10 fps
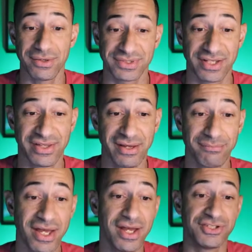to them
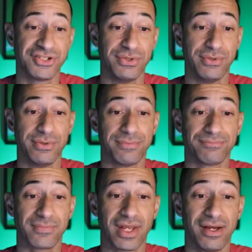to,
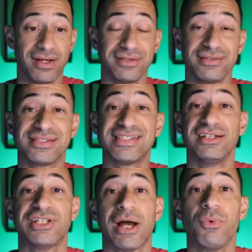
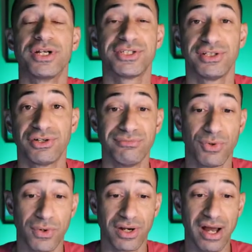I wanted to learn
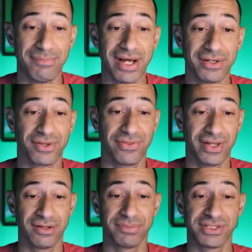more about their
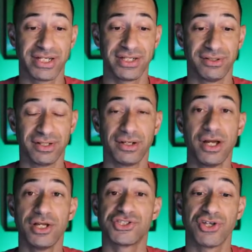particular
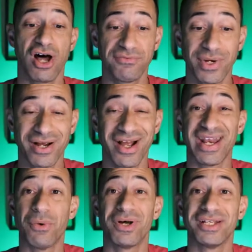software, and I
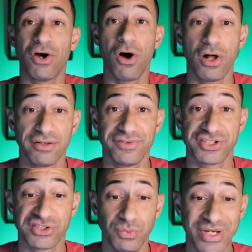wanted all of the
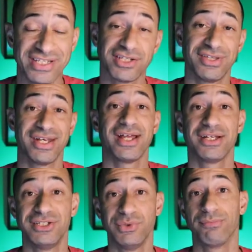suite so that I could
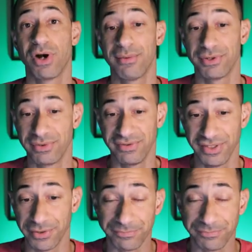do a proper review.